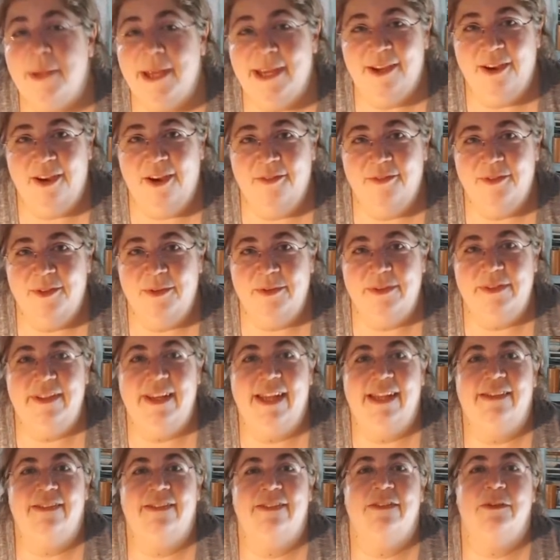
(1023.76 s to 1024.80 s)
paying off those
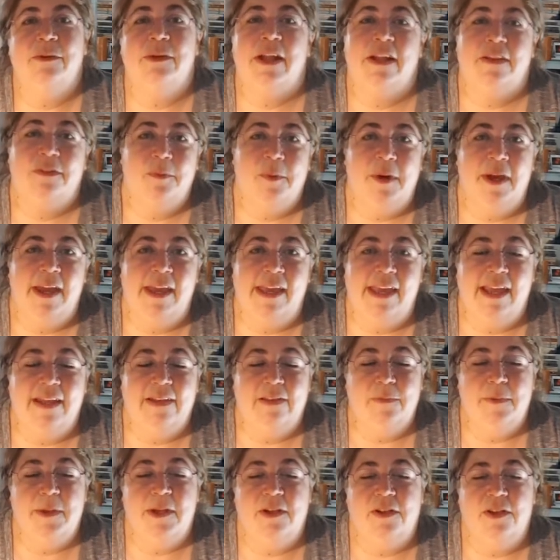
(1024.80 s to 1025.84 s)
debts, so that's why I
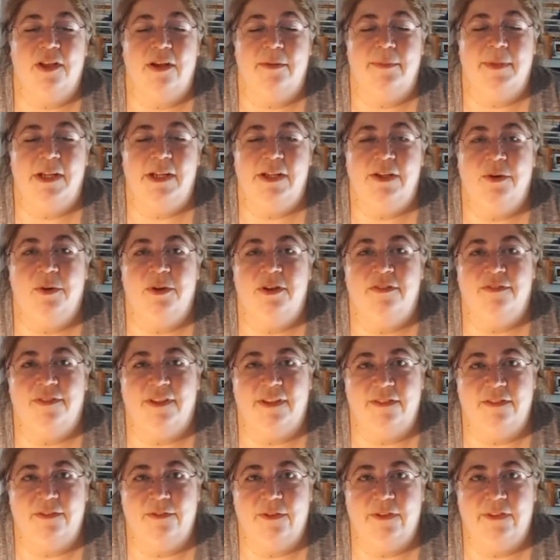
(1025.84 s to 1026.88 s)
can't spend a lot of money going to
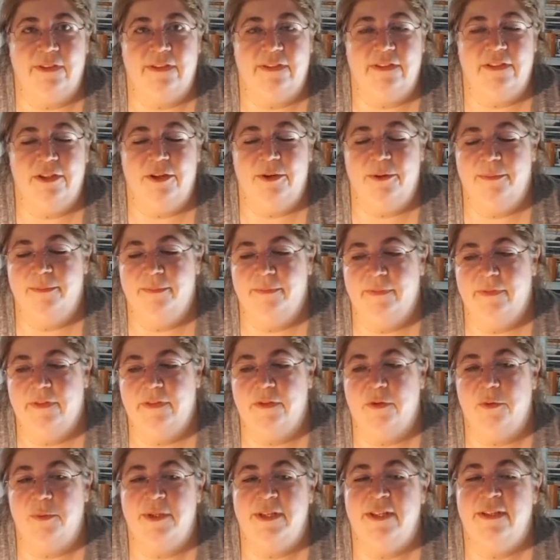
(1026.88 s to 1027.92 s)
festivals this year.
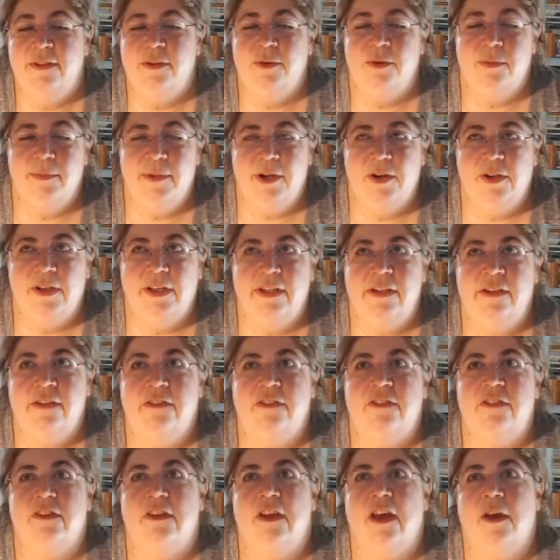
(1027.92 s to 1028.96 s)
So we didn't go to
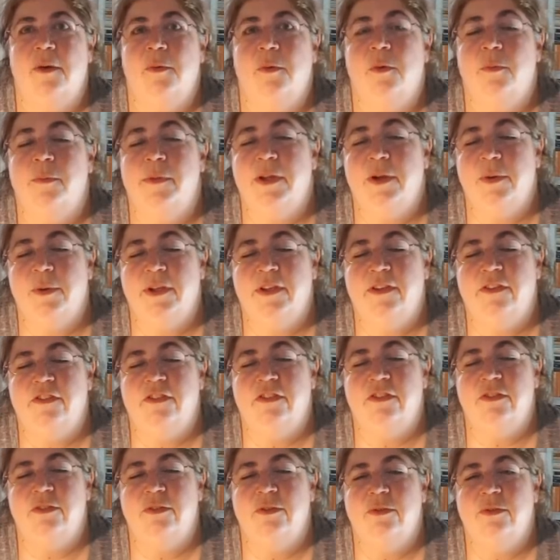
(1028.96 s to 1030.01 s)
Maryland. I won't be going
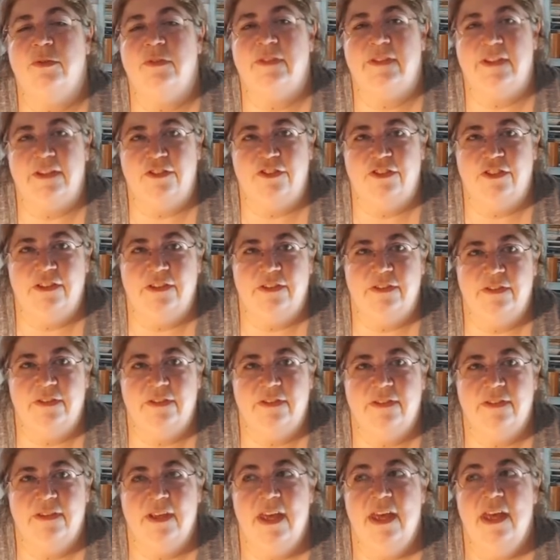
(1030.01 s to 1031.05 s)
to Stitches,
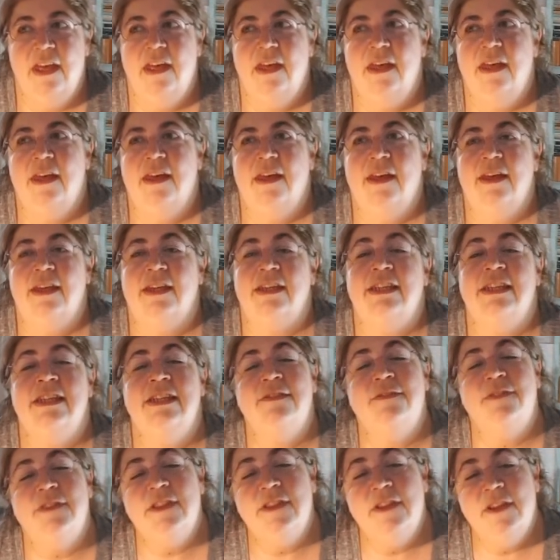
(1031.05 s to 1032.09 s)

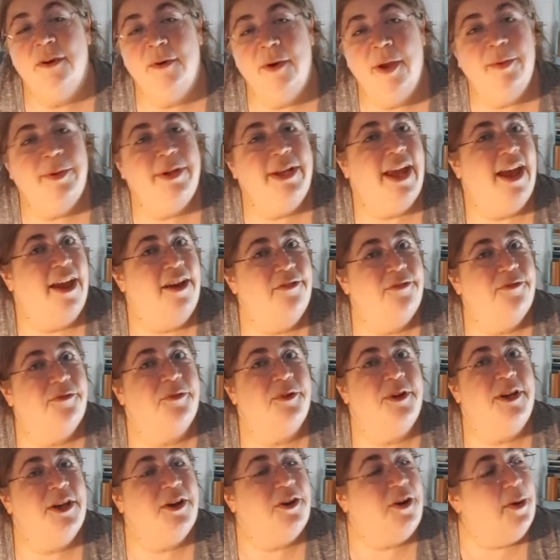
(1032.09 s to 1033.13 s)
even though I would have
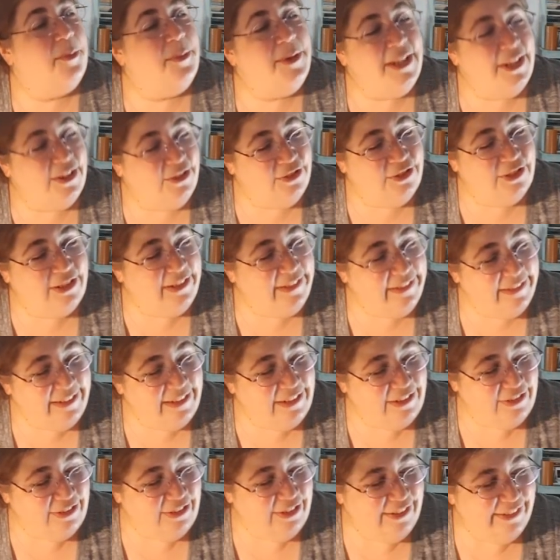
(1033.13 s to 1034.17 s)
free accommodation at
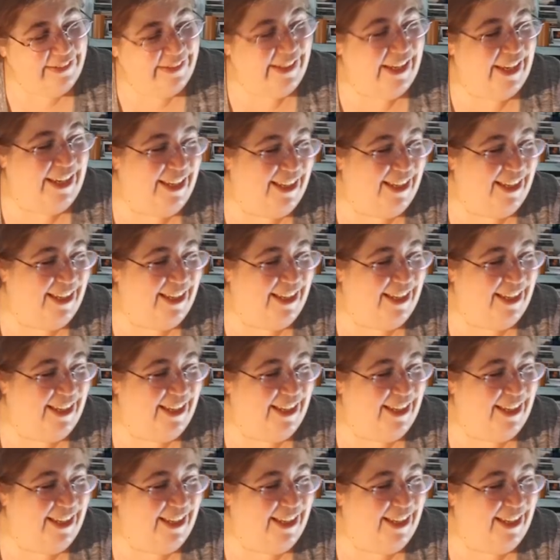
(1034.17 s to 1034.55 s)
Stitches.